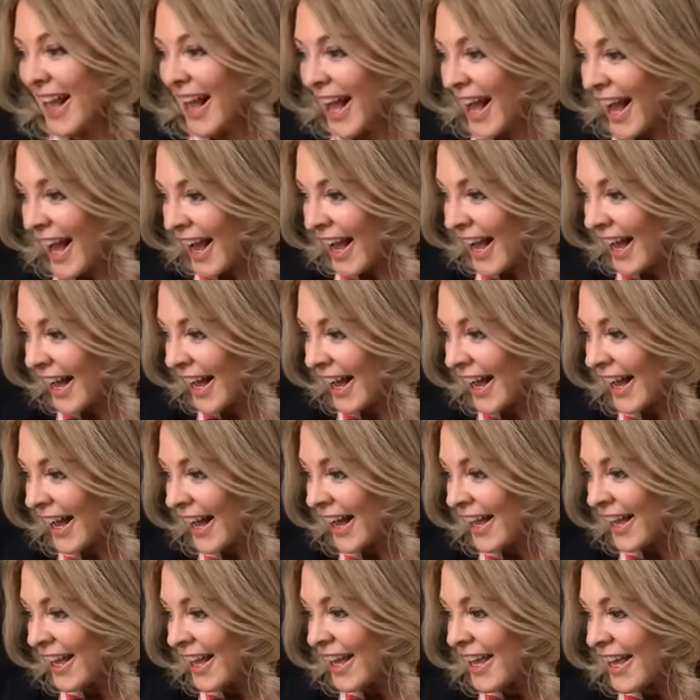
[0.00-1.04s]

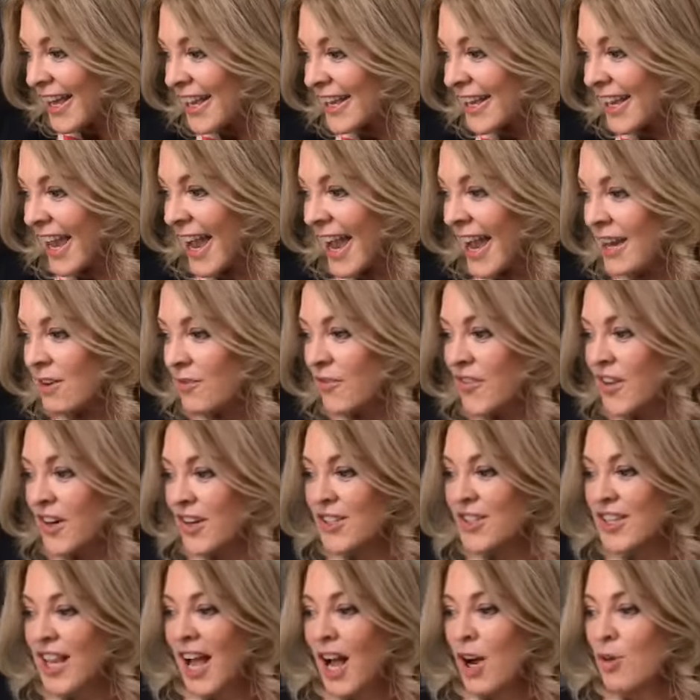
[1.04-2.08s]
Can
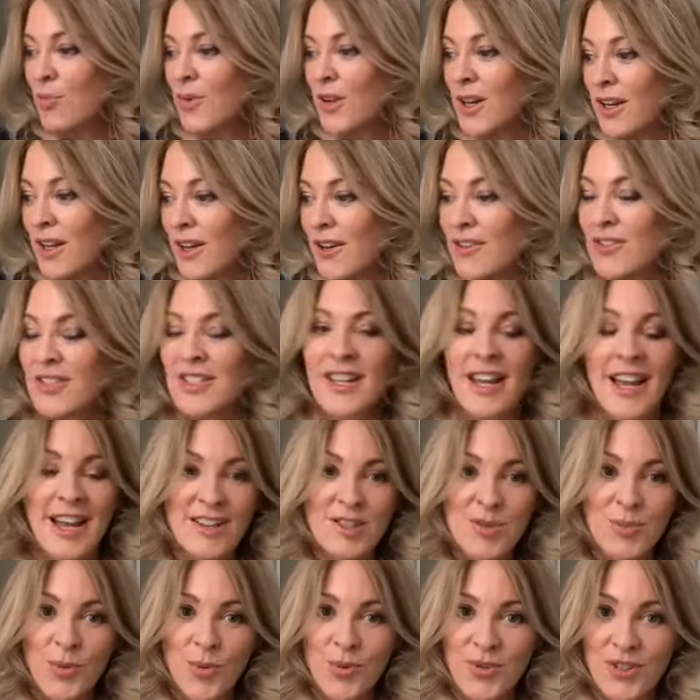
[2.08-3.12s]
fillers help close
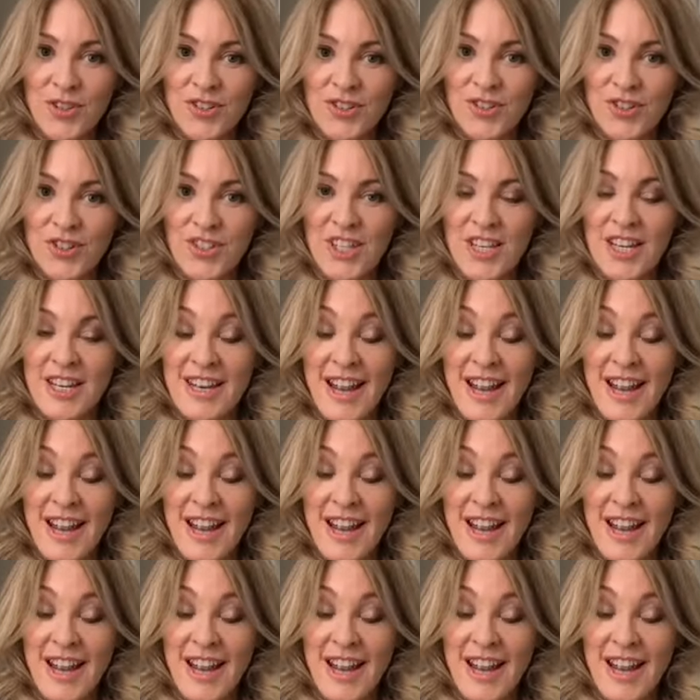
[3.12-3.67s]
large pores on your skin?